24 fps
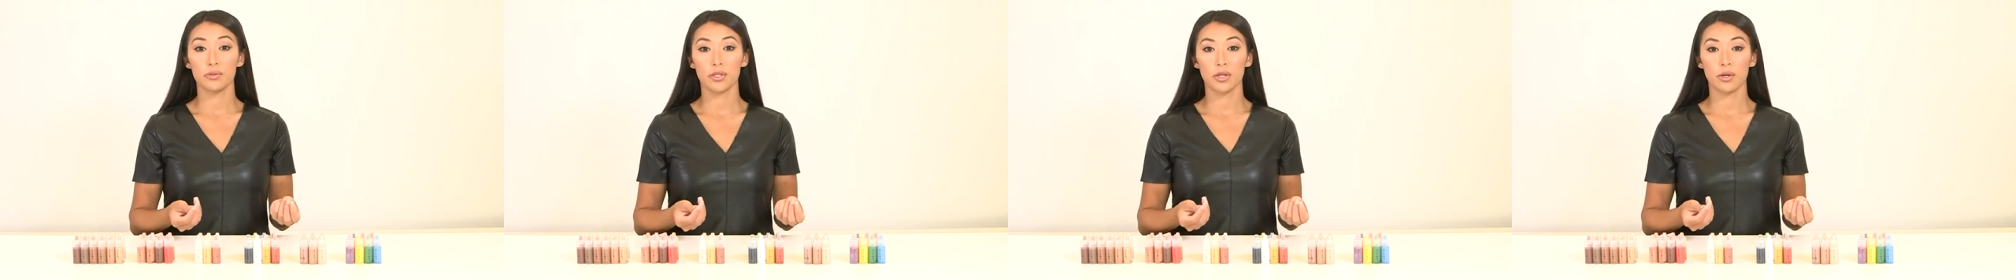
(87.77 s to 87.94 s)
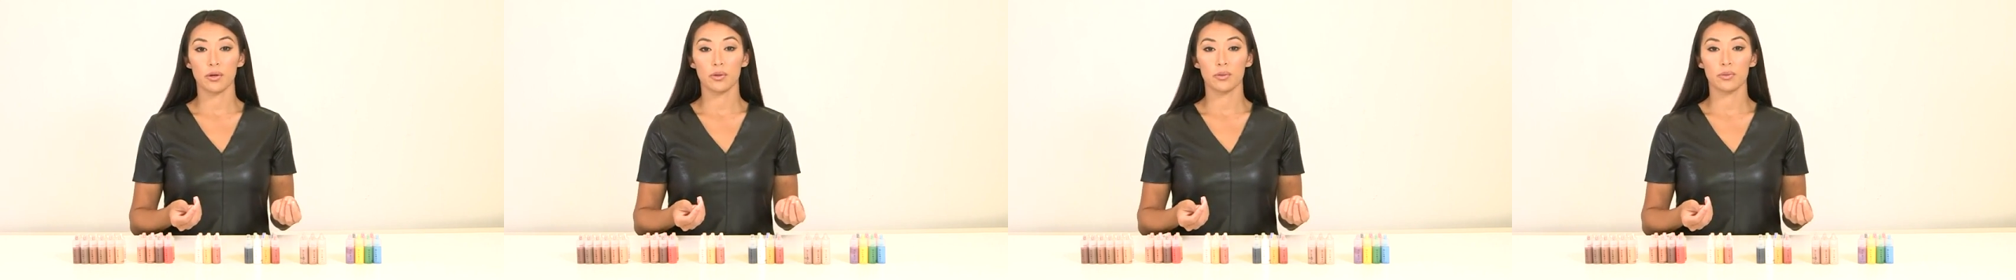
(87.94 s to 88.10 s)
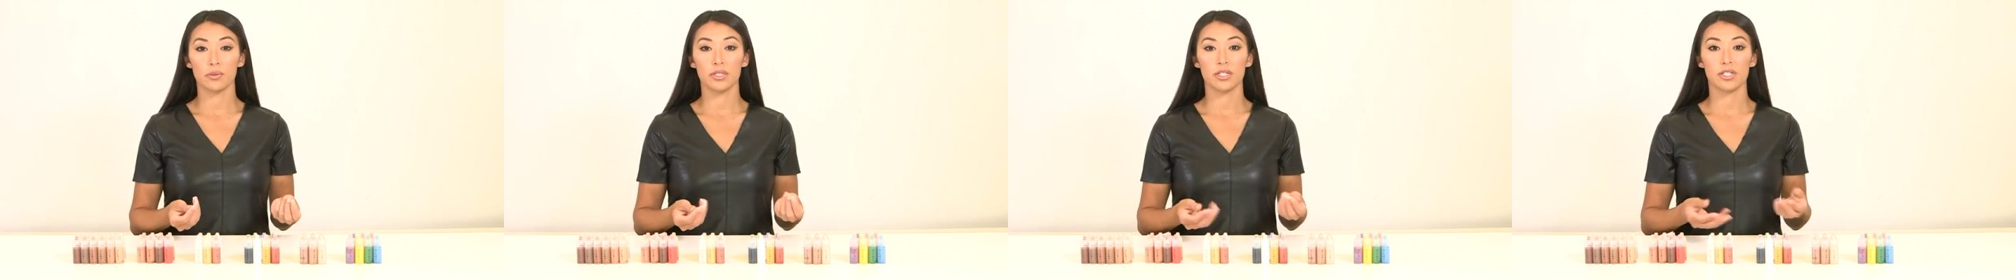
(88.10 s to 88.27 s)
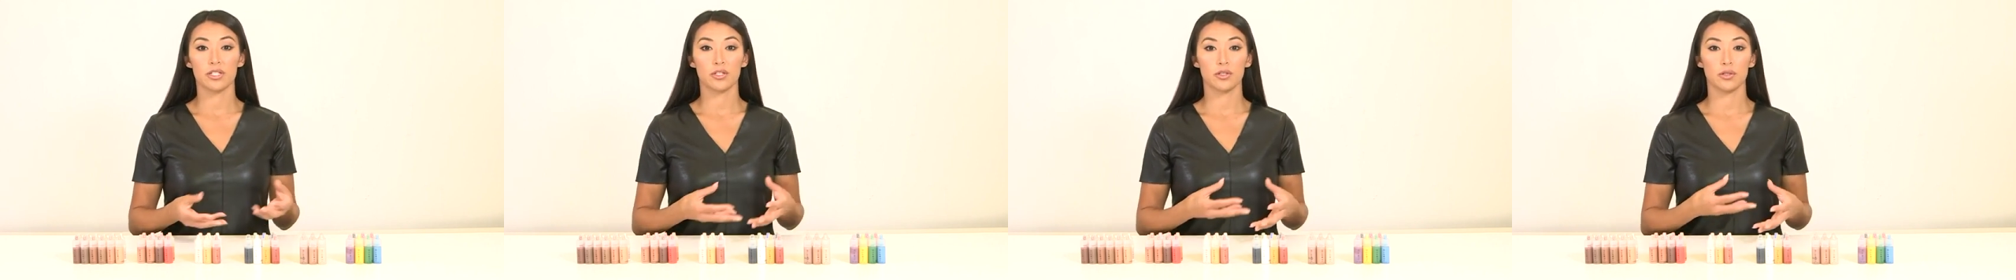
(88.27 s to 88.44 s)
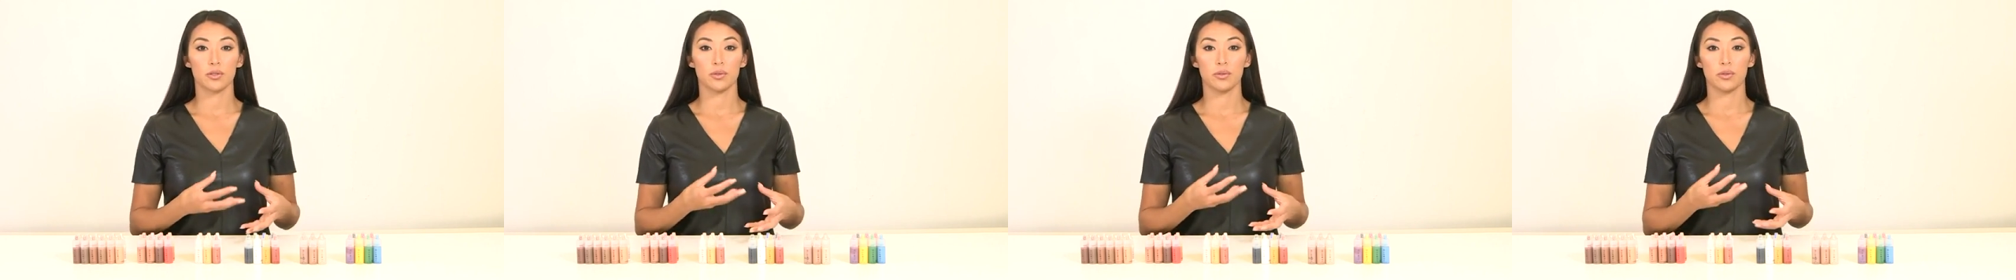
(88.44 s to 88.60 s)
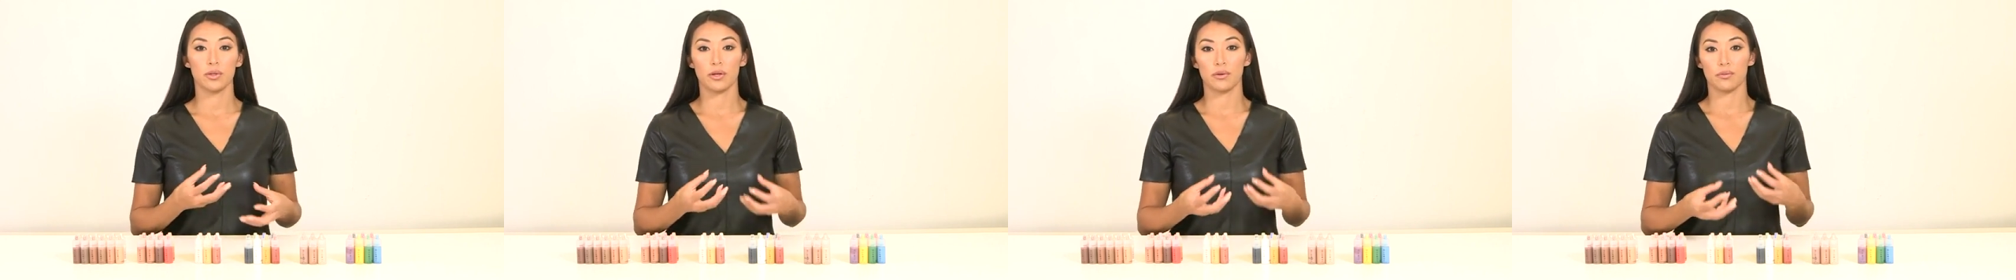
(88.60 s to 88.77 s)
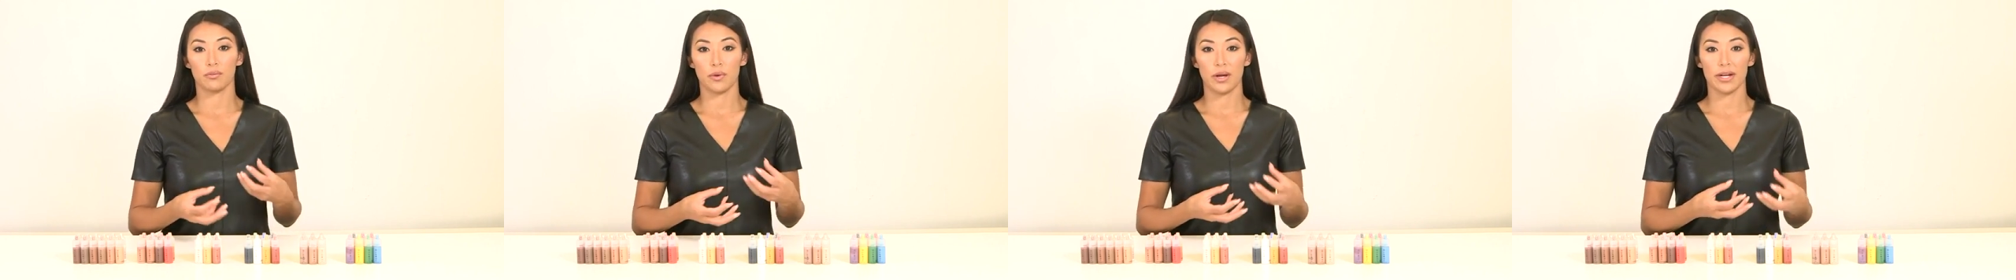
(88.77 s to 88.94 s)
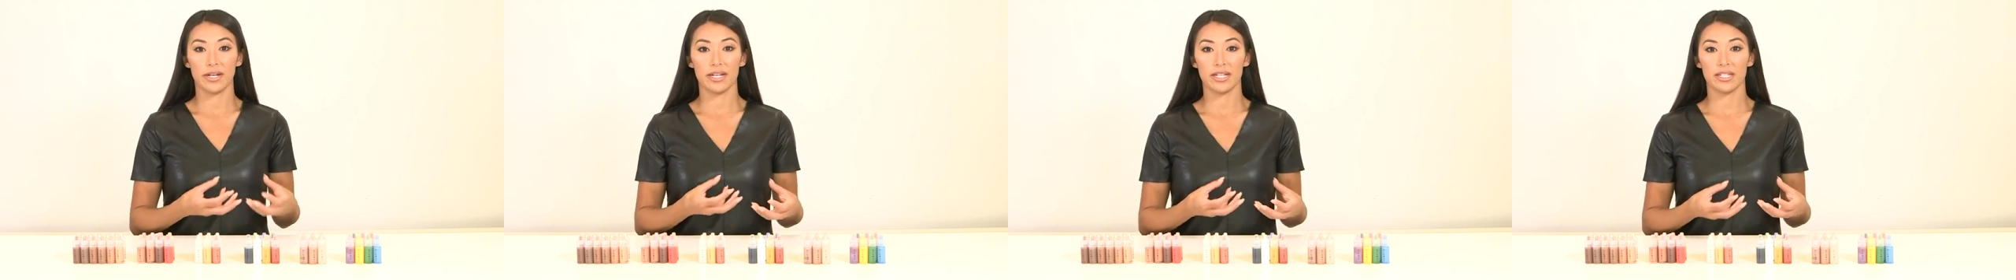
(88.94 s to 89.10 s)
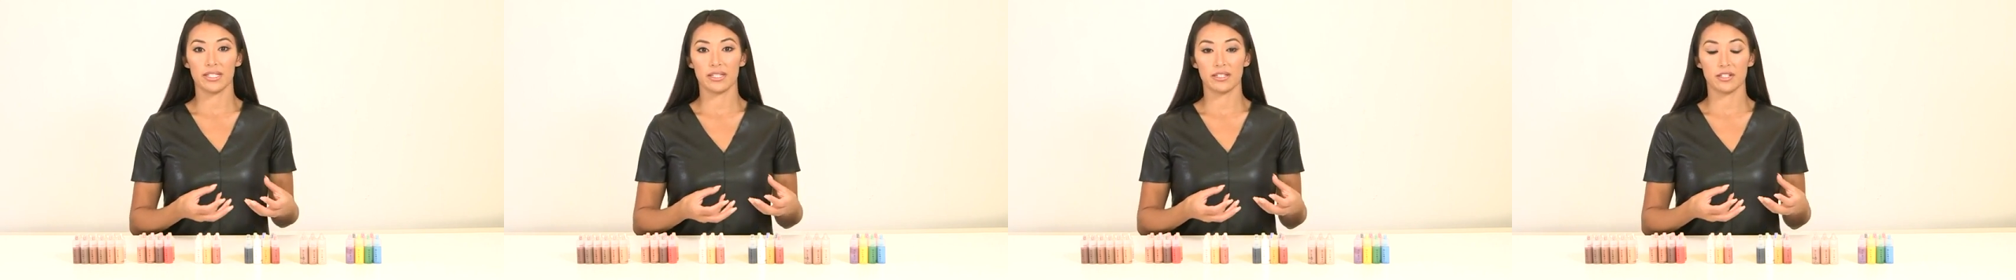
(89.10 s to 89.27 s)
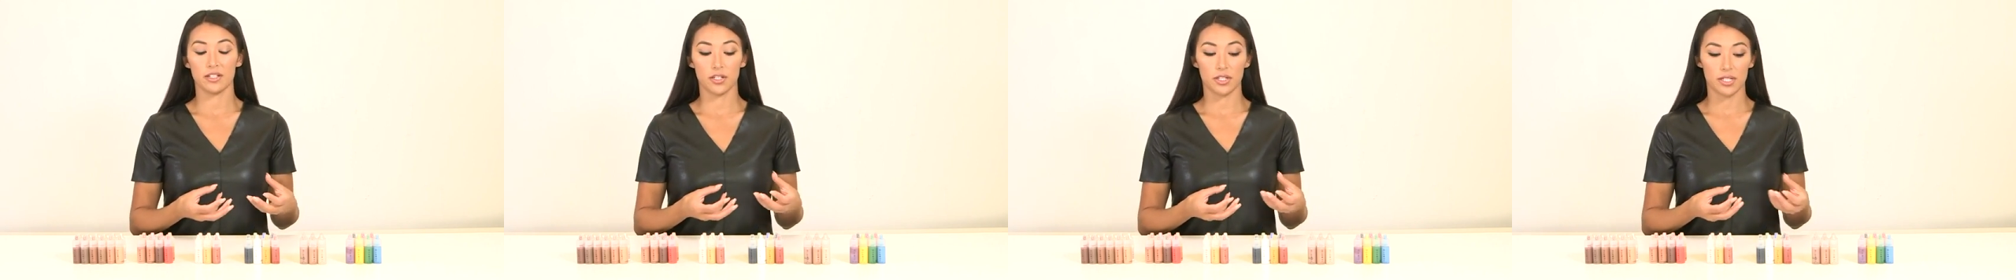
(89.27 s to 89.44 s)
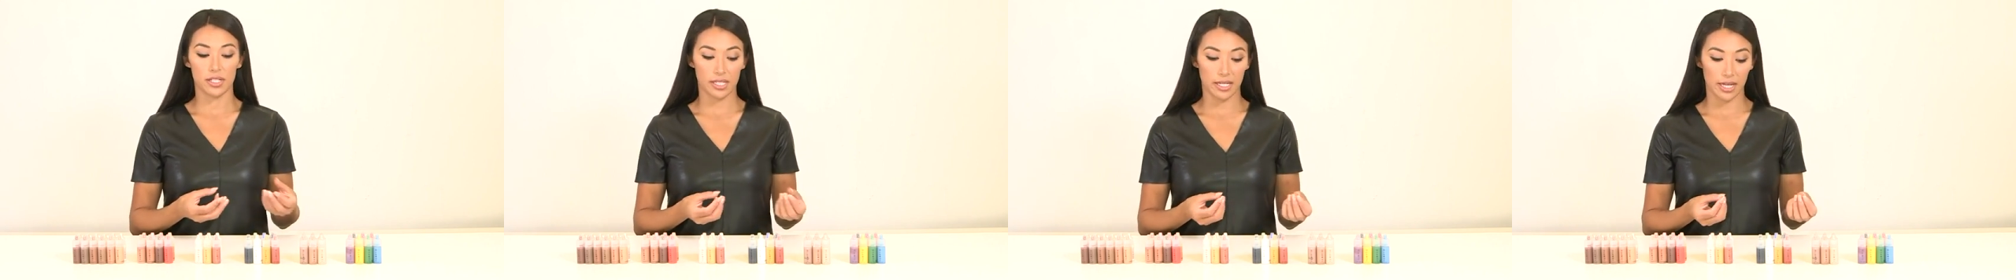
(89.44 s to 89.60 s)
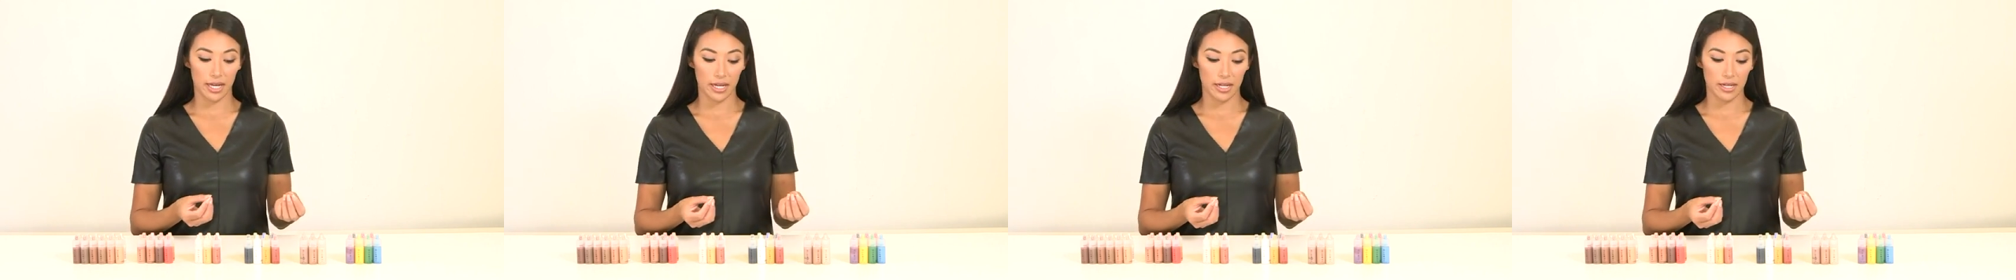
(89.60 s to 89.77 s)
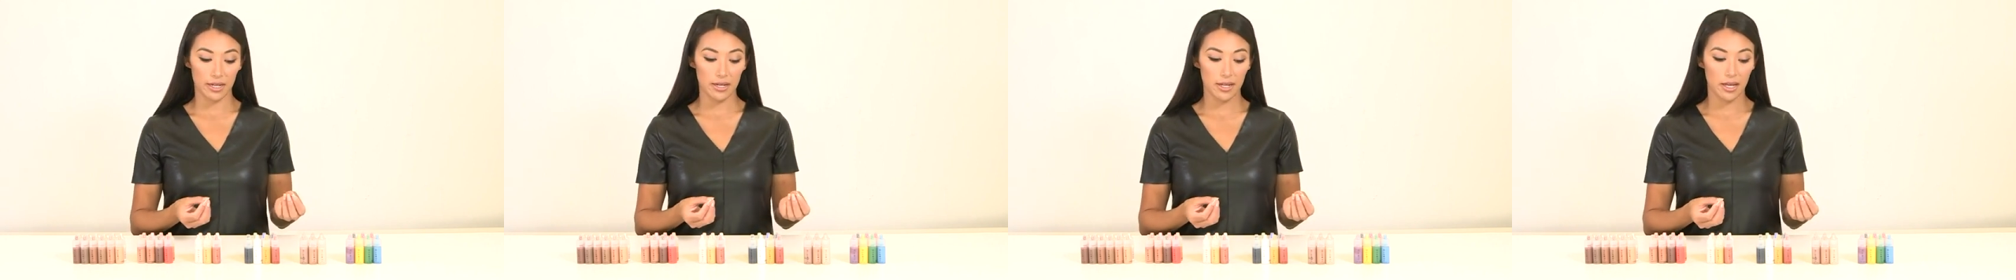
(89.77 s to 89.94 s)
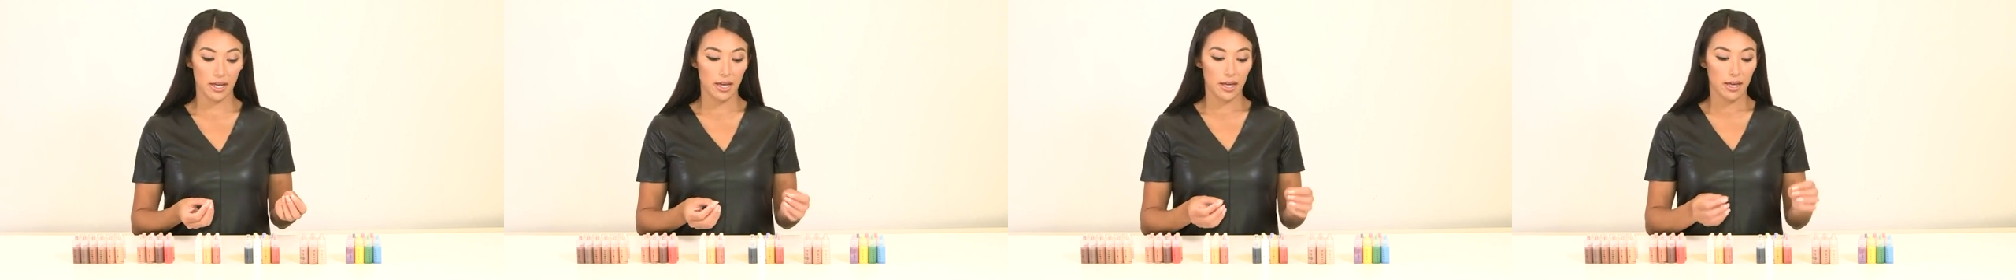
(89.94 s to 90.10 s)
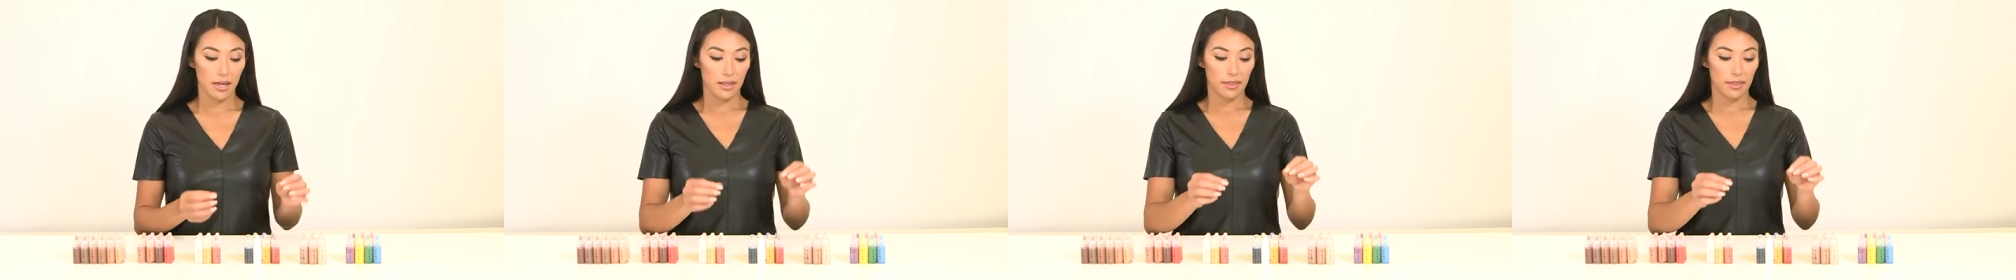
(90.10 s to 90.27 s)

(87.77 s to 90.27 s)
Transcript: tones to a uh, redness in your skin,